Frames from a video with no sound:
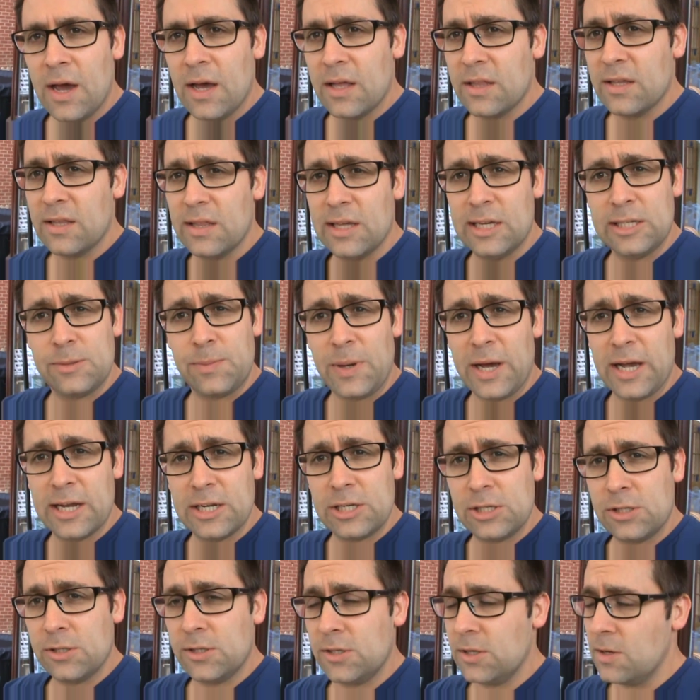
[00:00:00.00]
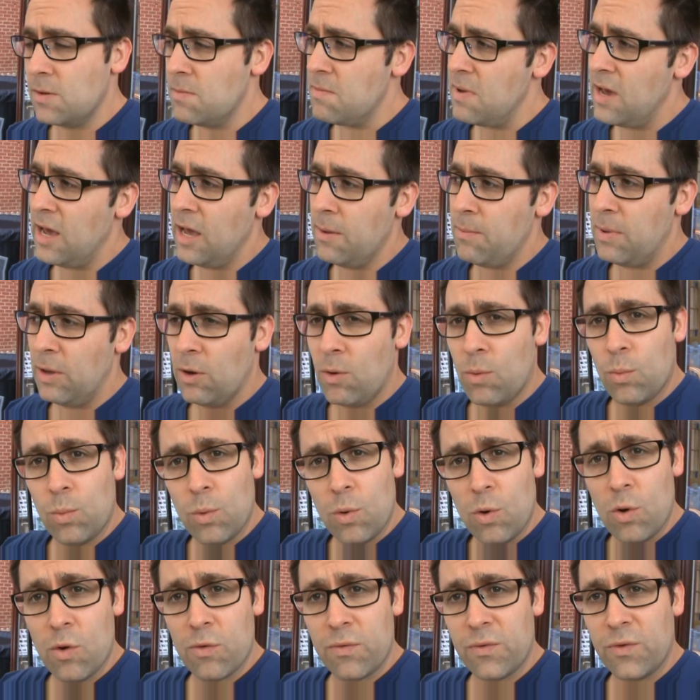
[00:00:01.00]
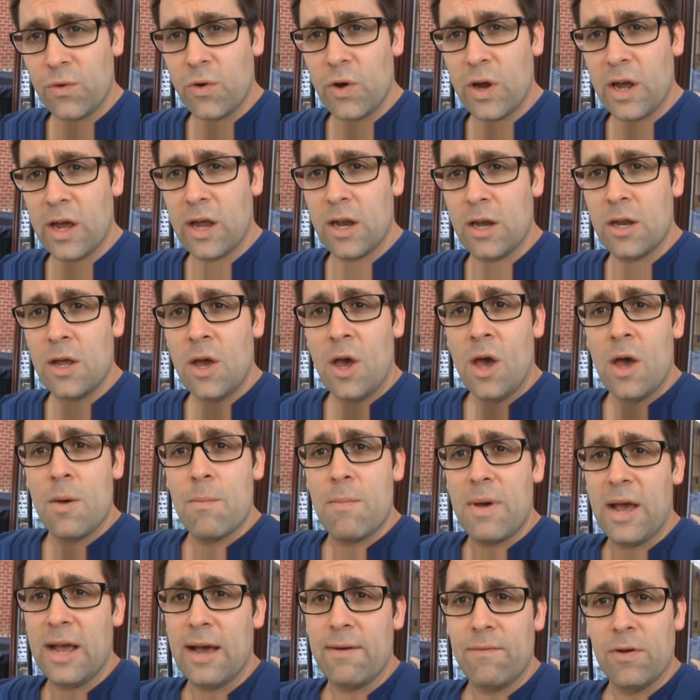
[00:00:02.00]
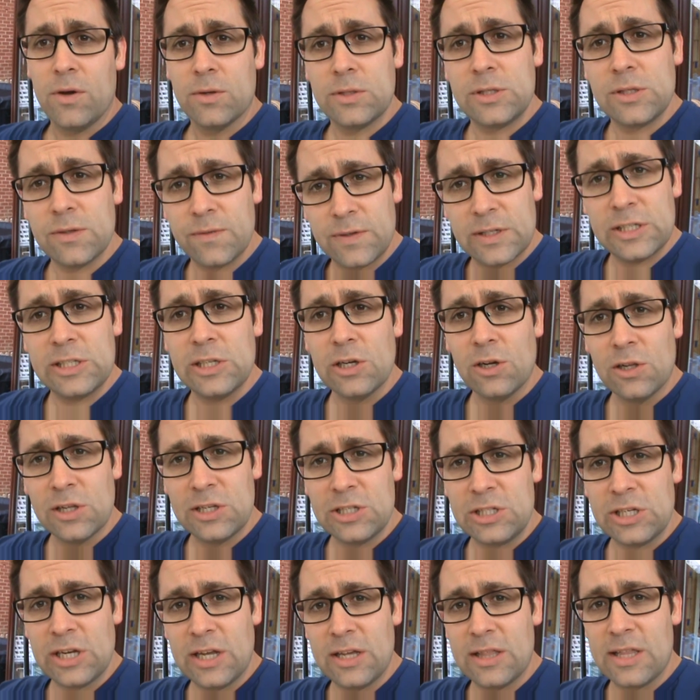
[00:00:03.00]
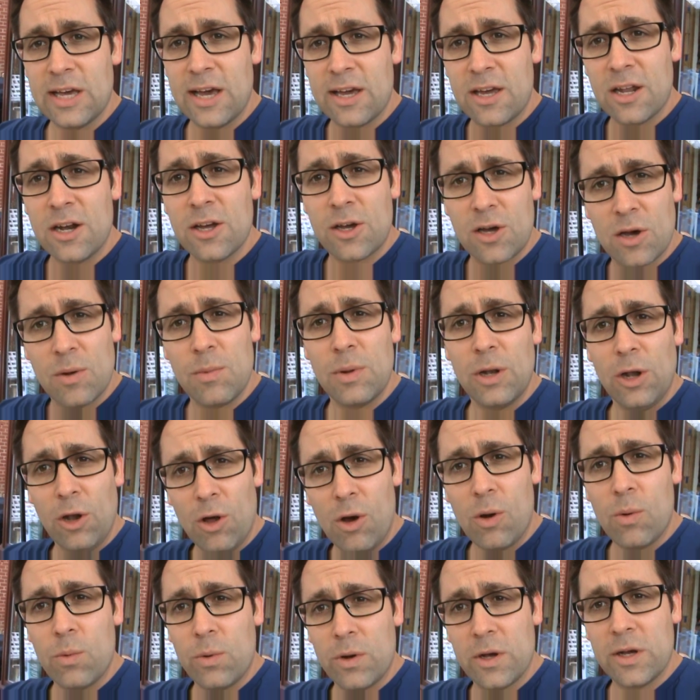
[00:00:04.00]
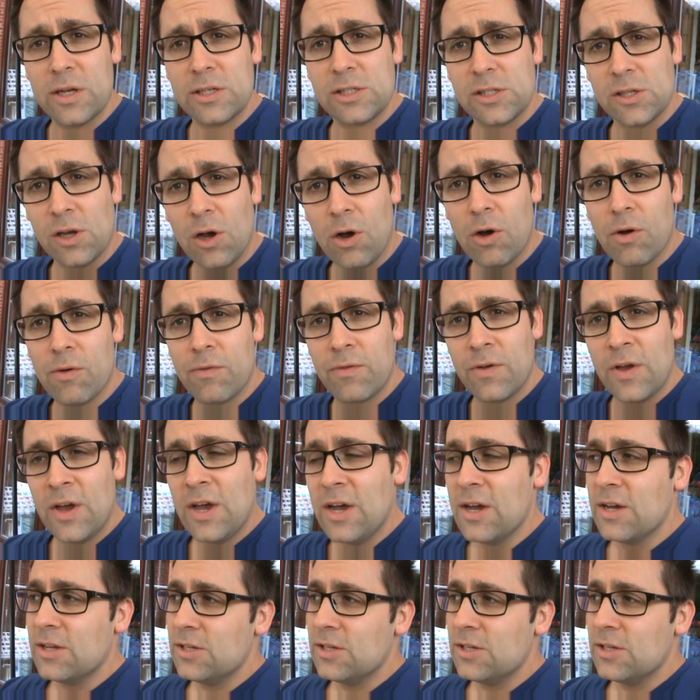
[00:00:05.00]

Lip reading: then these patients who may be on warfarin, may have altered physiology, they're going to come a lot worse off.